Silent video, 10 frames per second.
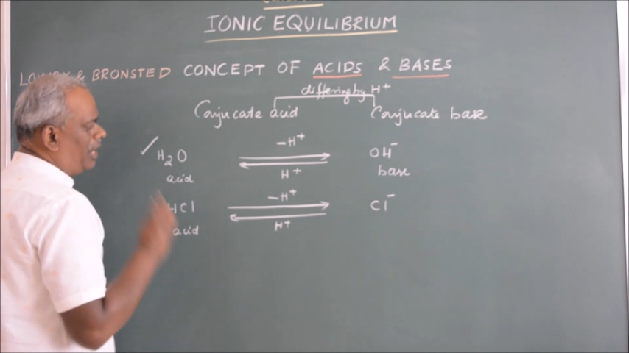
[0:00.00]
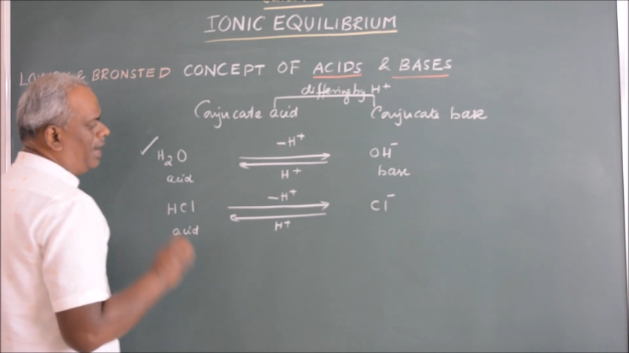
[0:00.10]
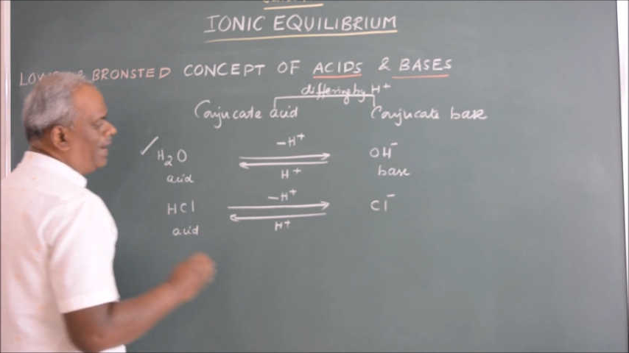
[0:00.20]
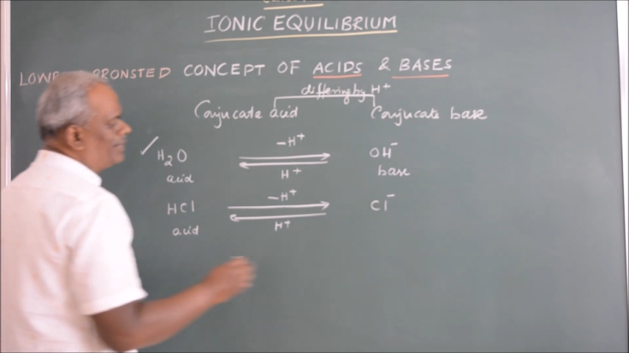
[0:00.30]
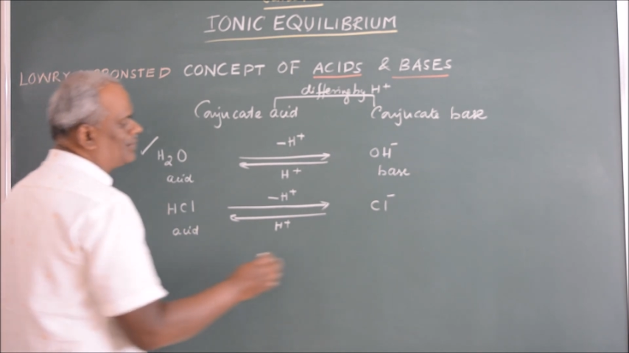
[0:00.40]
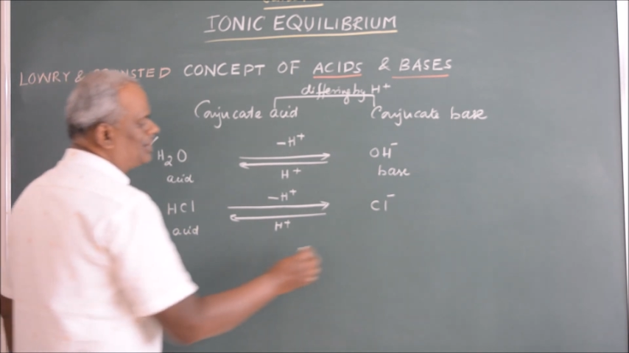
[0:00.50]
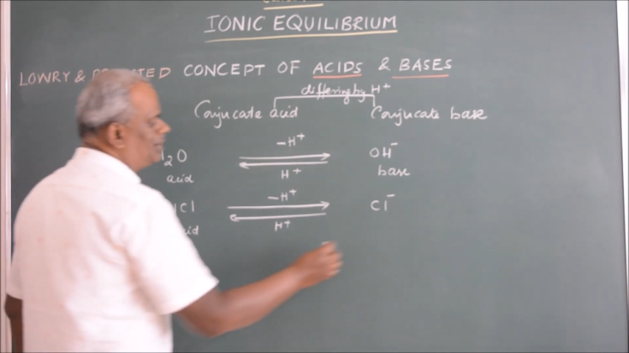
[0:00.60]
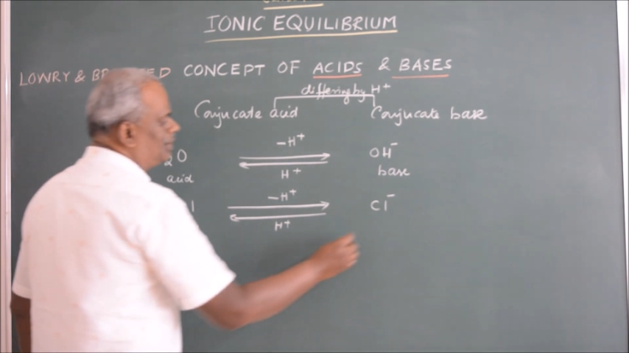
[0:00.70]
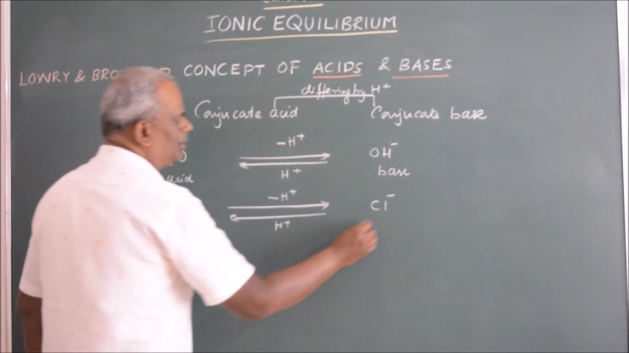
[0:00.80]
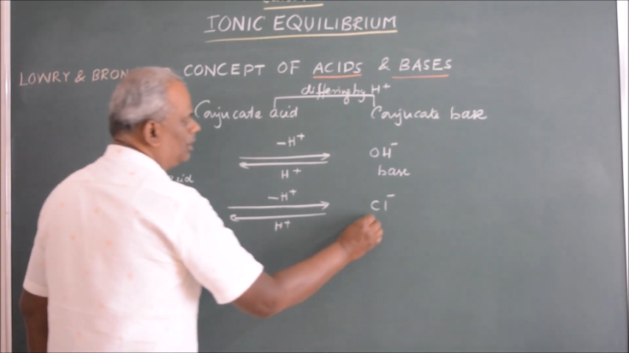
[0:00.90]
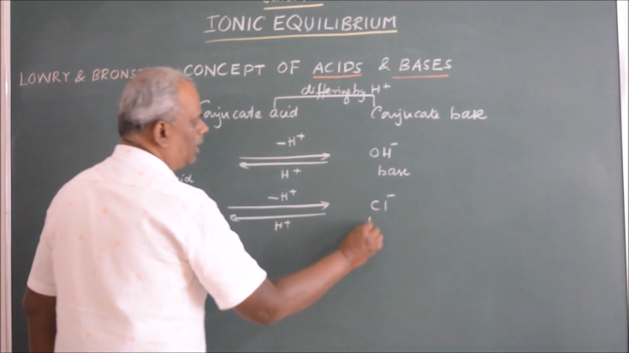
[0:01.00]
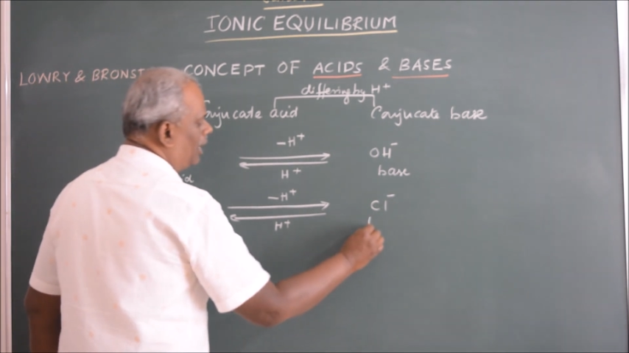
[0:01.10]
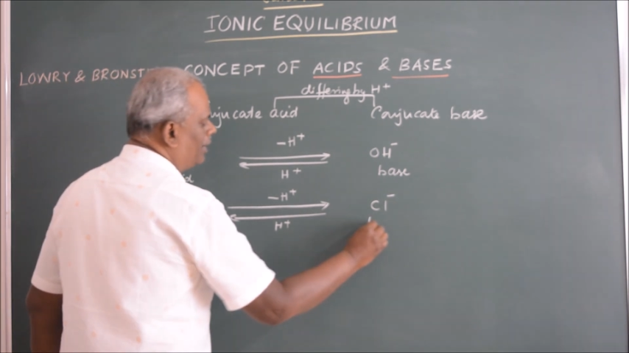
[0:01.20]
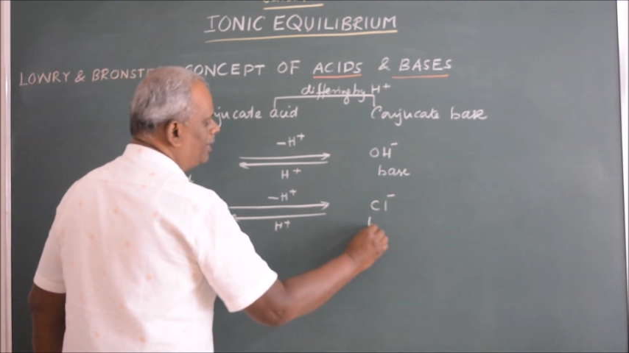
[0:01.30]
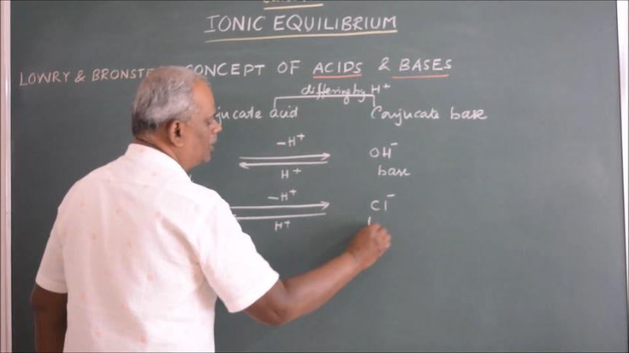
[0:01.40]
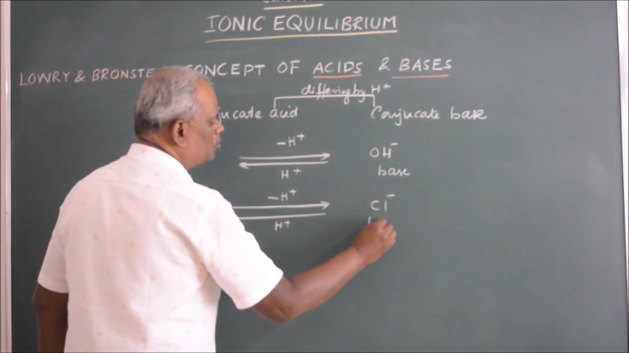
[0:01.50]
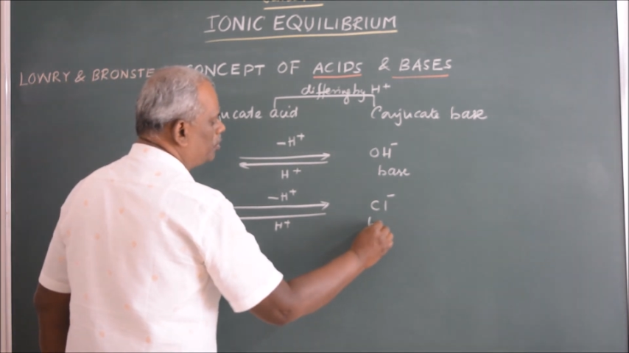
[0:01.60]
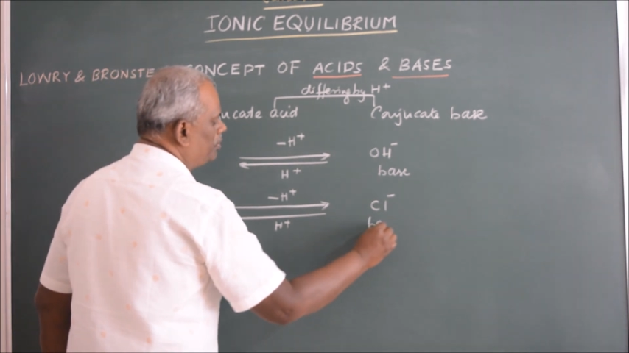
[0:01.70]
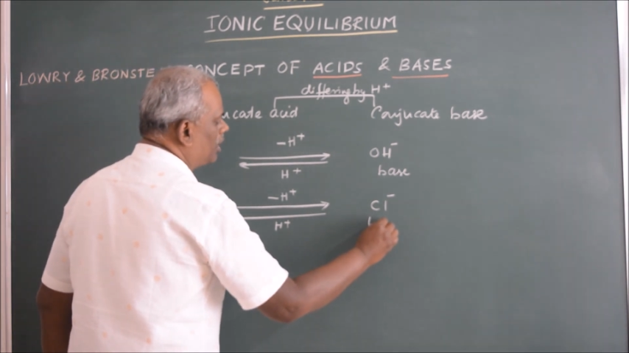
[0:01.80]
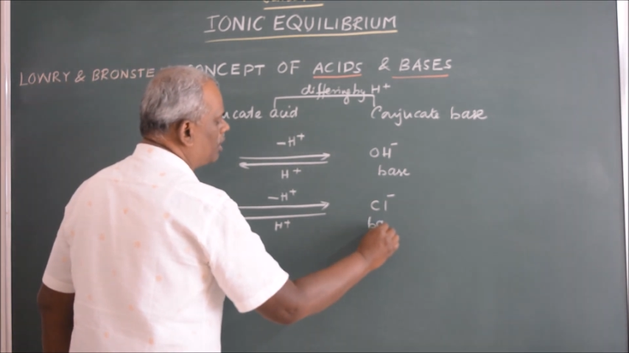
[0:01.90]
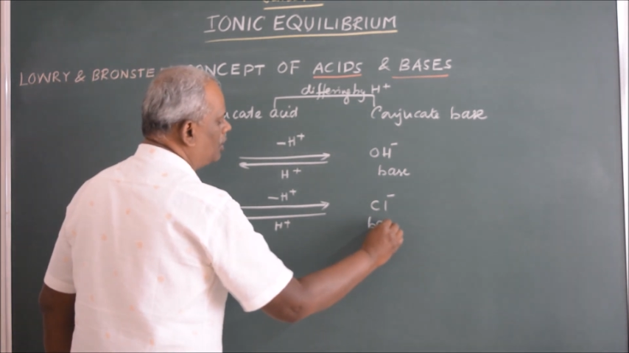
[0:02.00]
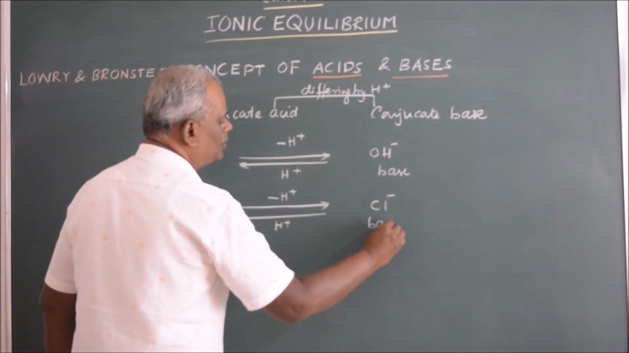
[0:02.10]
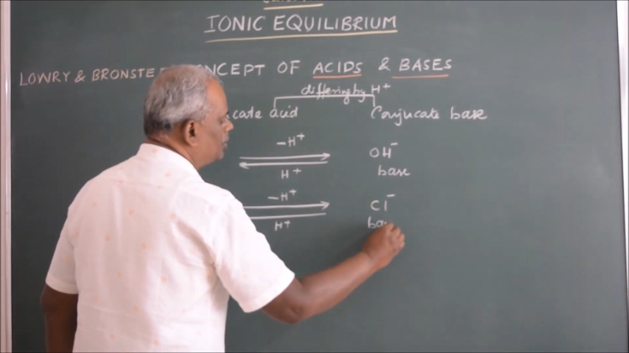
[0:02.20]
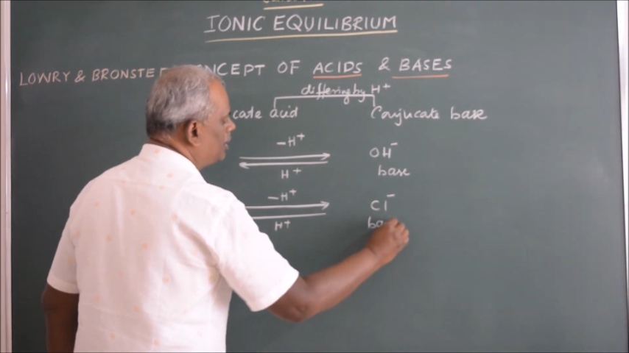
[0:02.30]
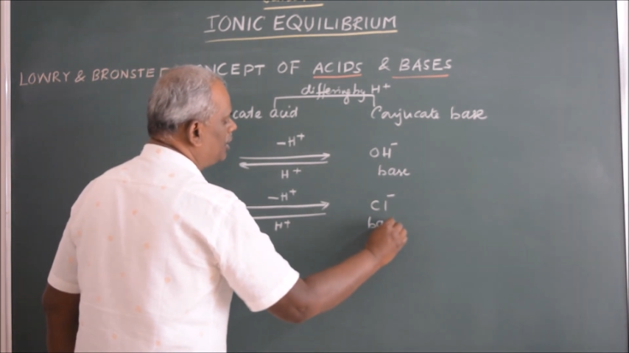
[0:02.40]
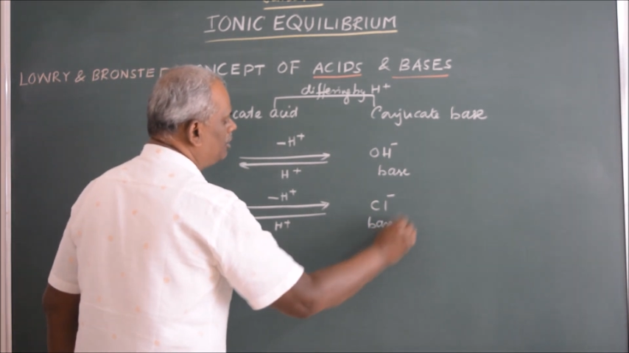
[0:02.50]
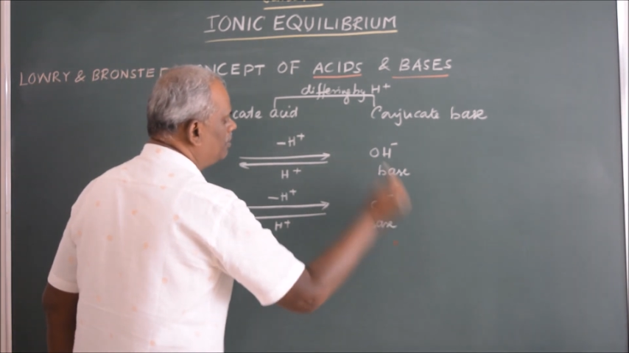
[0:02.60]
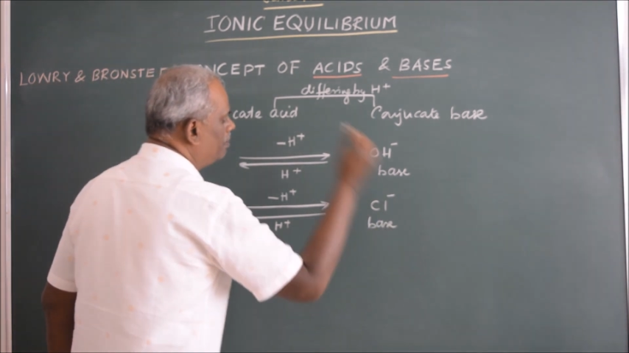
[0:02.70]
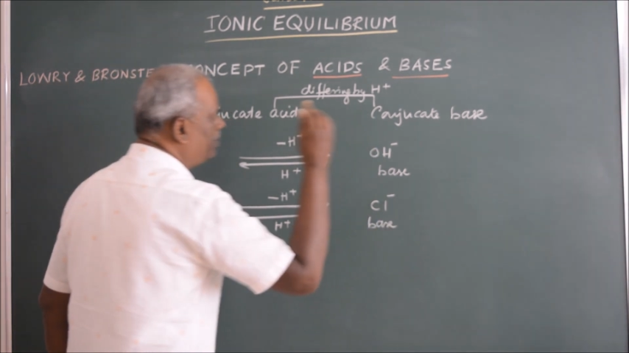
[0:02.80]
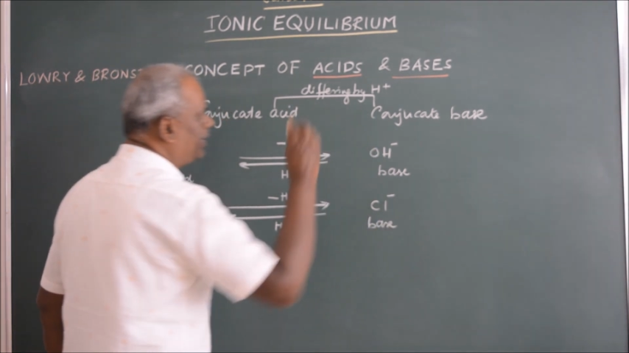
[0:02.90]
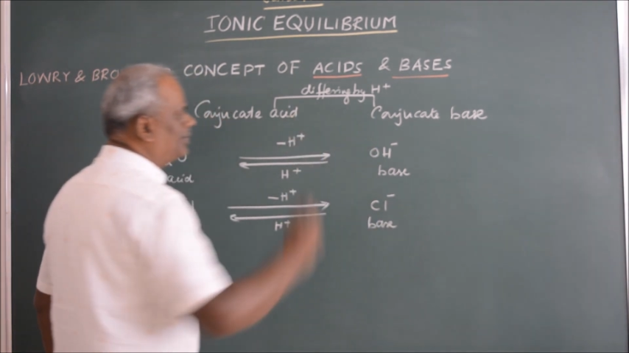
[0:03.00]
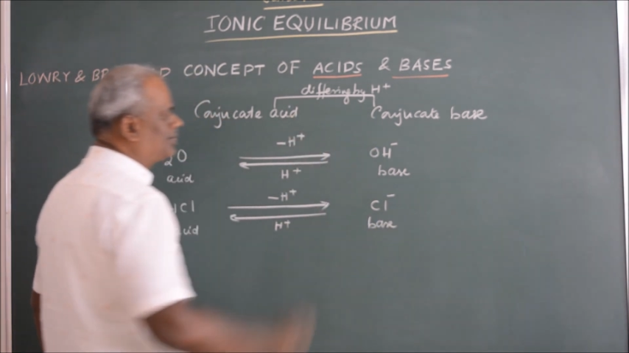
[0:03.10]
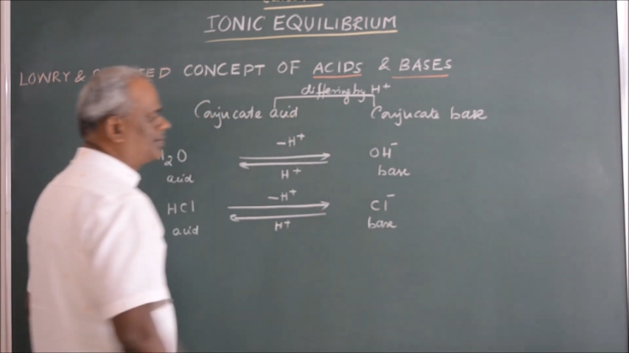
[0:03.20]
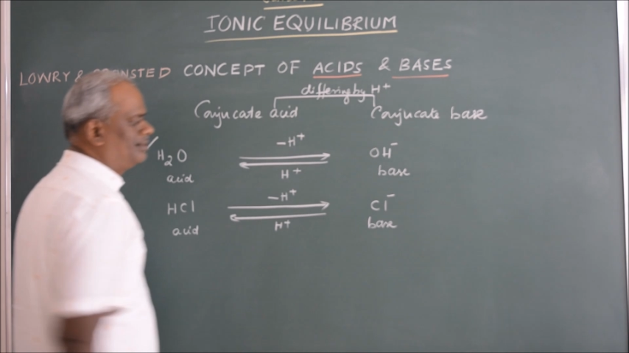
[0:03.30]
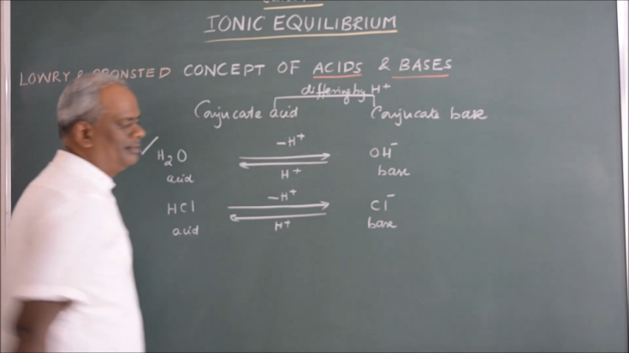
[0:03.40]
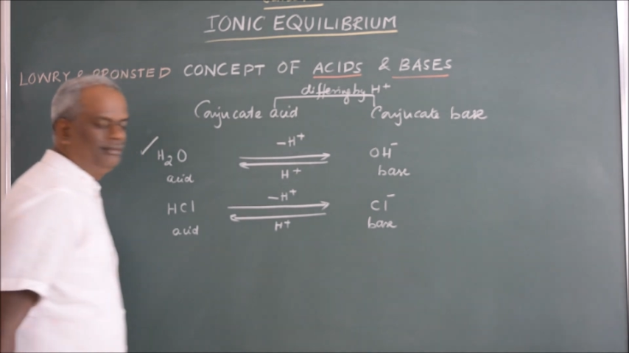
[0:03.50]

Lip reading: acid and this would be the conjugate base.